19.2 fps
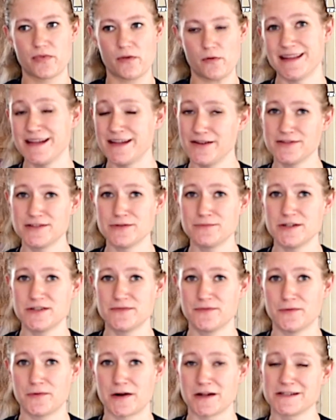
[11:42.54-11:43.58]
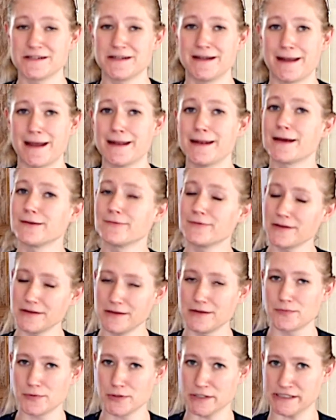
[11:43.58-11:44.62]
Thank you so much for watching again. I really
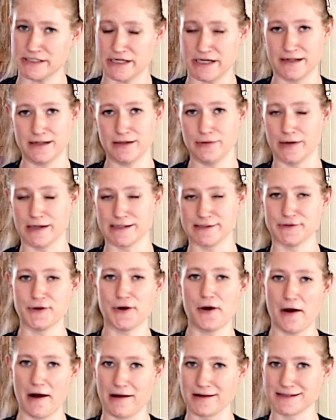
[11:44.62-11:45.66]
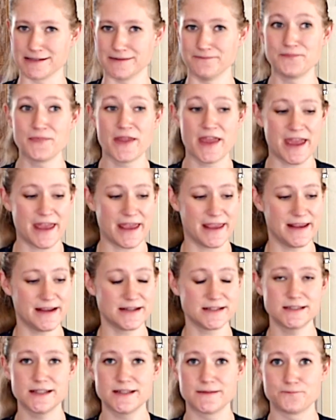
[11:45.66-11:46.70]
appreciate it. You guys are awesome.
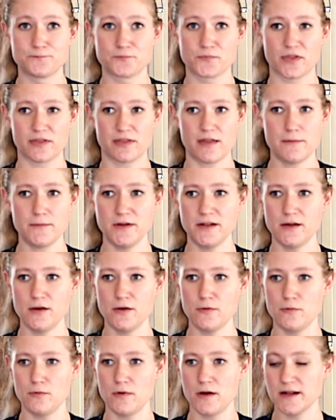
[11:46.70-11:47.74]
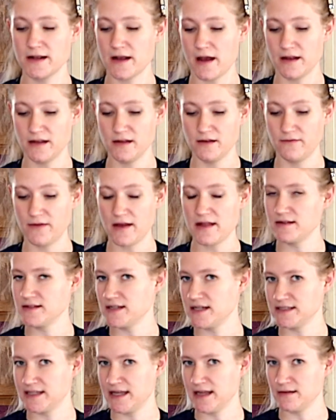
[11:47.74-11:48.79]
And let me know what kind of
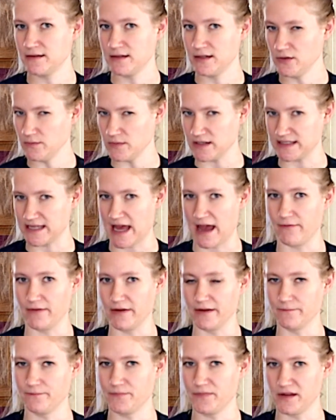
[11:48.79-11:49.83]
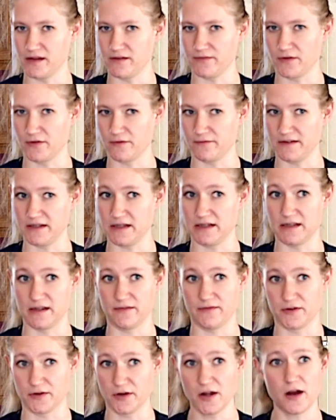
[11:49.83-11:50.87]
Valentine's candy you miss having if you're vegan.
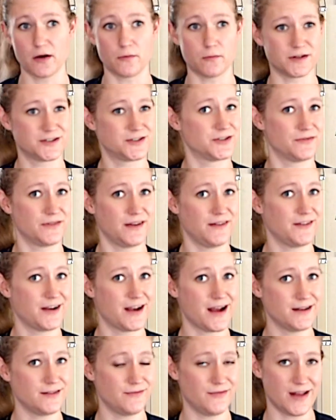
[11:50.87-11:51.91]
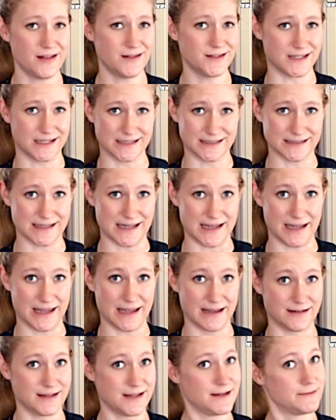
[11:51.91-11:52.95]
If you're not, what's your favorite kind of Valentine's Day
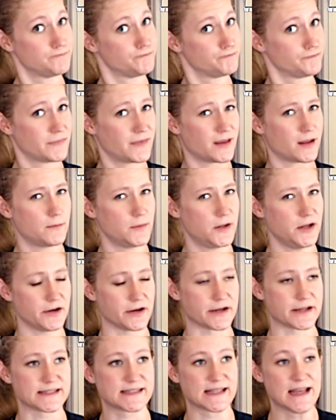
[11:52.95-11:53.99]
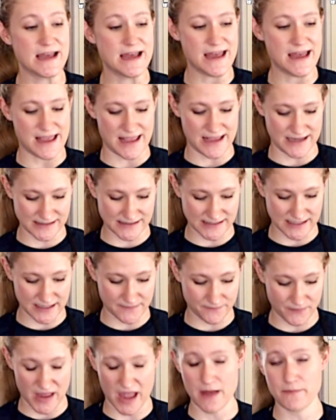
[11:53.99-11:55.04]
candy? I'm curious. And
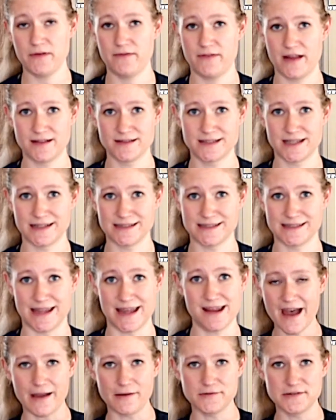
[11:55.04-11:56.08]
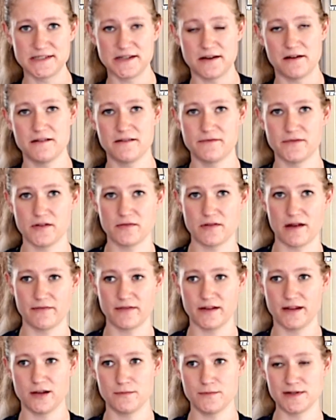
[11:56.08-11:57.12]
happy Valentine's Day. I will see all of you
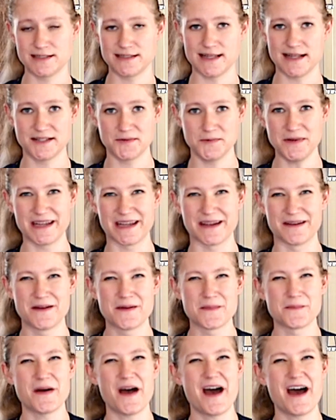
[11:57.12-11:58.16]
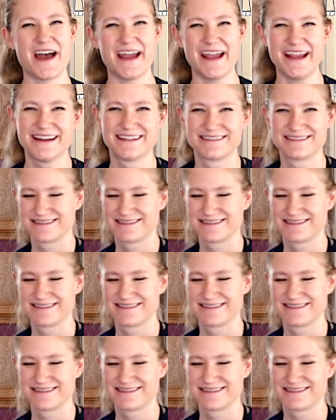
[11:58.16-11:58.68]
lovely humans next week. Bye.